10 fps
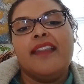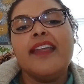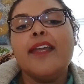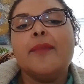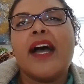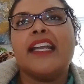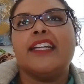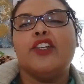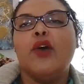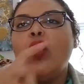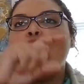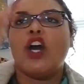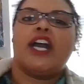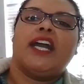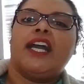Think about it. Your
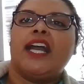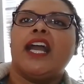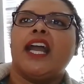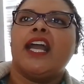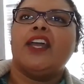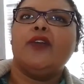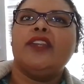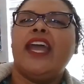hook, your